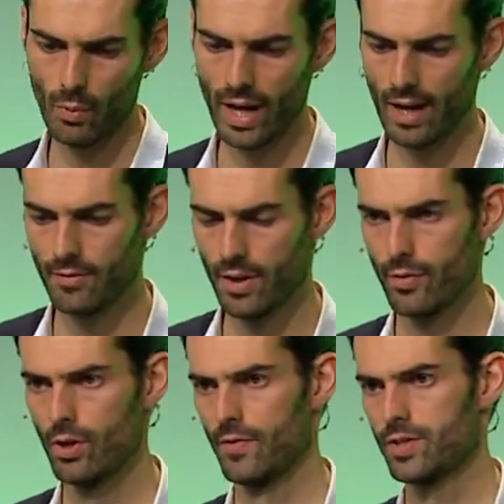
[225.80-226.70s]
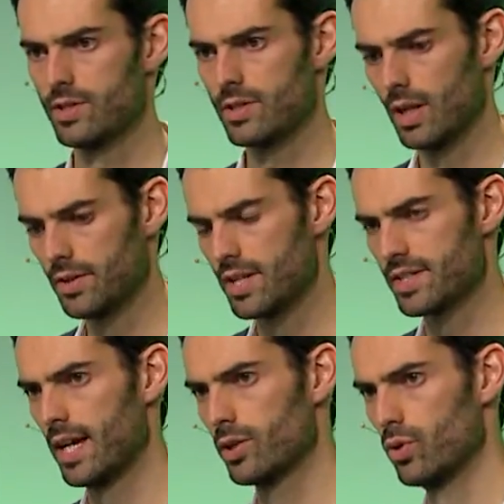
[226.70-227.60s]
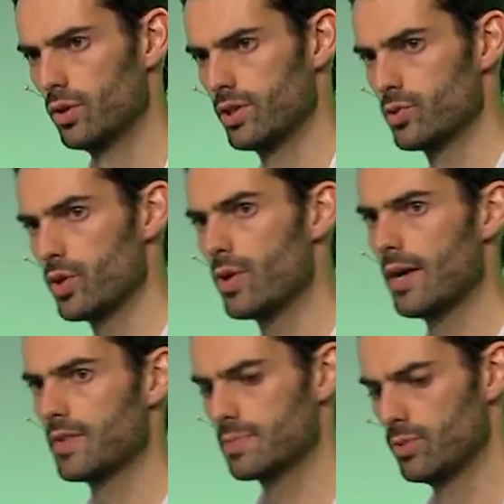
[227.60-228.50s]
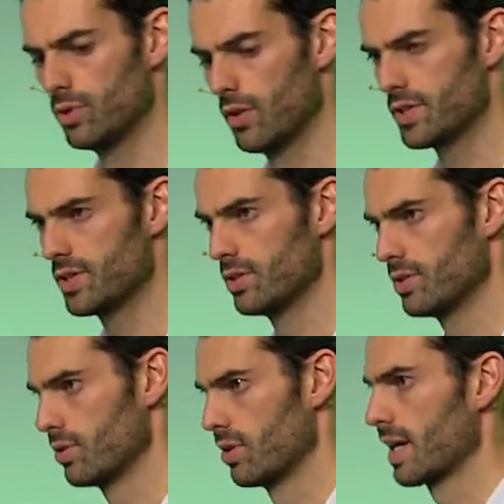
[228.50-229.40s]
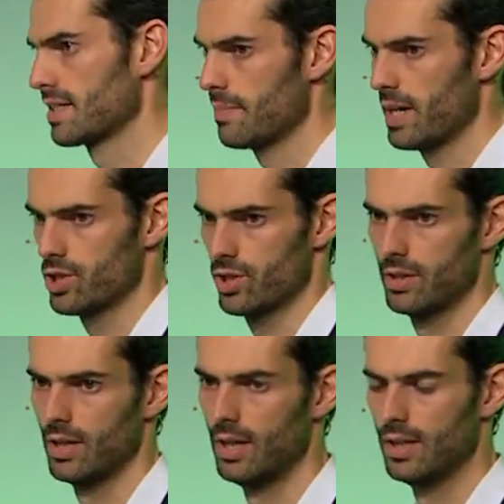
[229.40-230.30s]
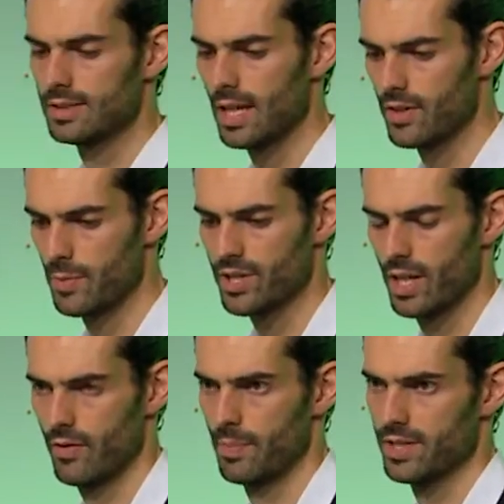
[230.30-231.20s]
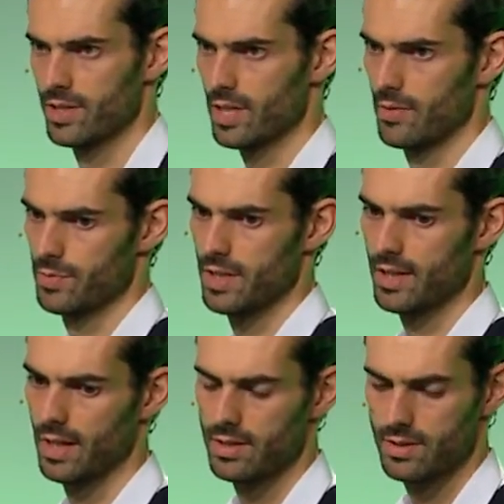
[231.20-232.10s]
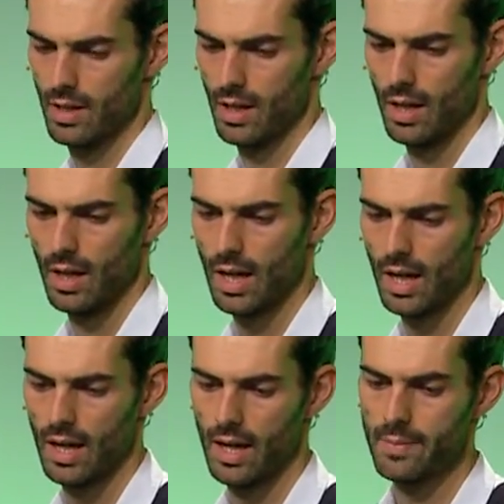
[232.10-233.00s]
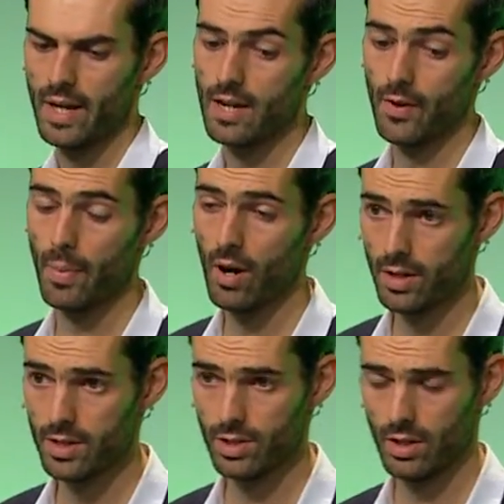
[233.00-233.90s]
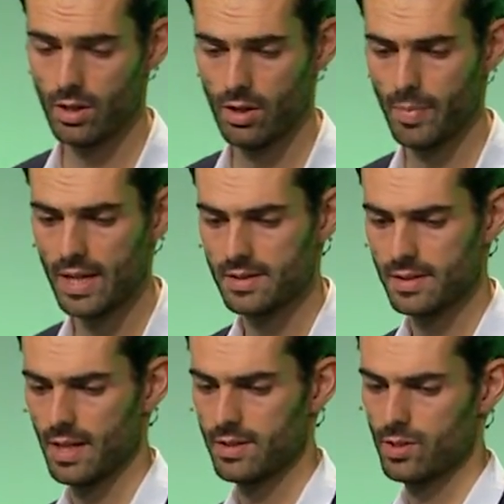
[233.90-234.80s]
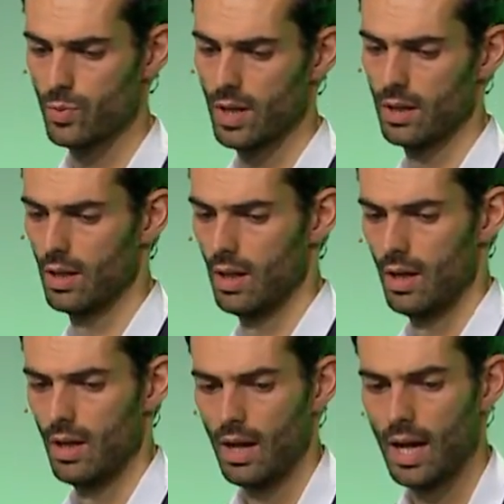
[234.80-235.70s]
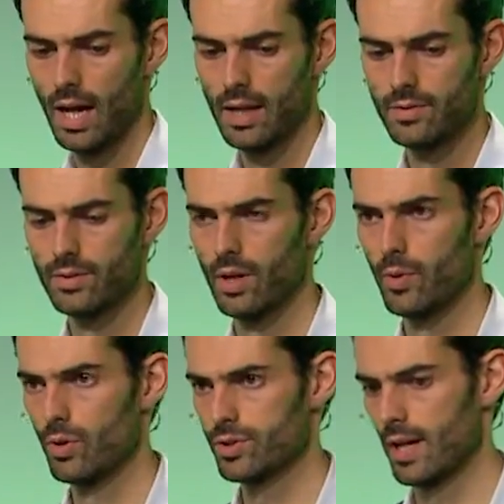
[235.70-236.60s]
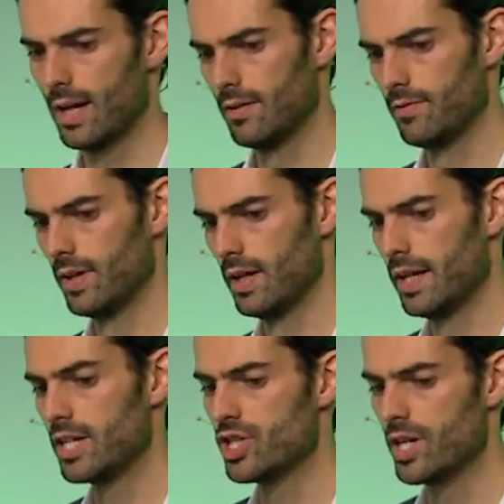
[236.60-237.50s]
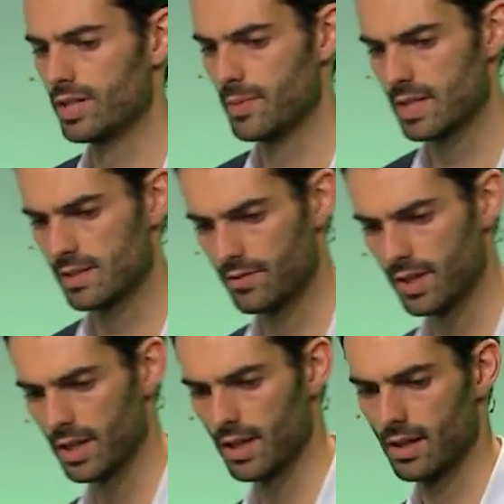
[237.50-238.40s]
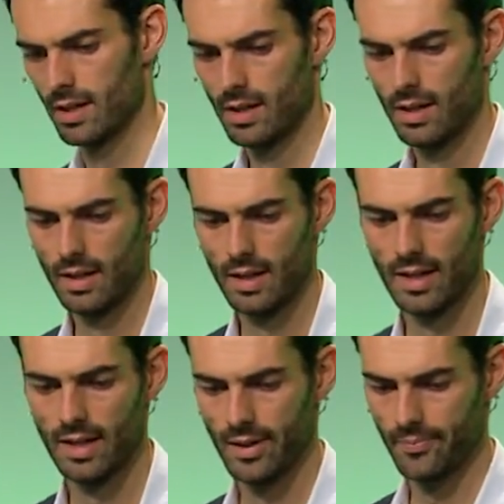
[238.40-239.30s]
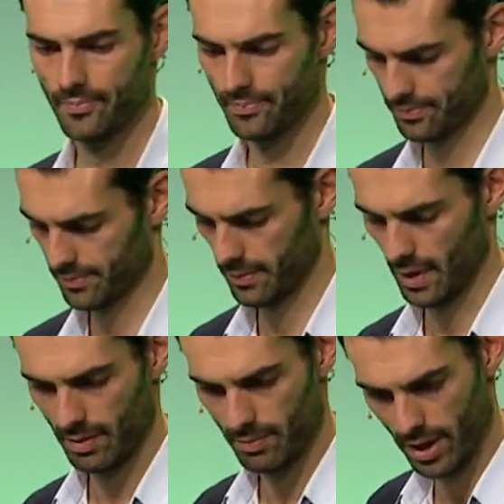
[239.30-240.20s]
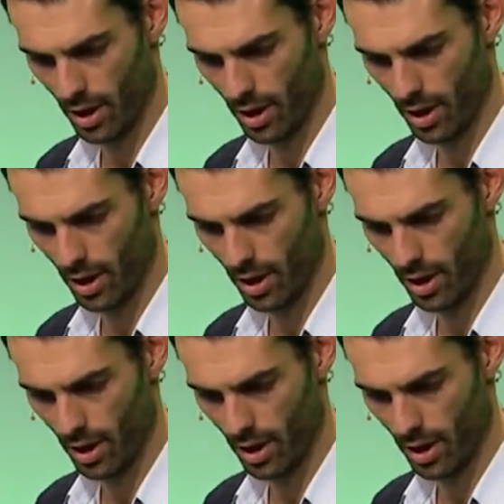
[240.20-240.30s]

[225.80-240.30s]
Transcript: We have three offices, so London is the headquarters. We do have a small office in New York. As I mentioned, 70% of our business comes from the States, and many of our partners are based in the States as well. And we also have an engineering team in Slovenia. My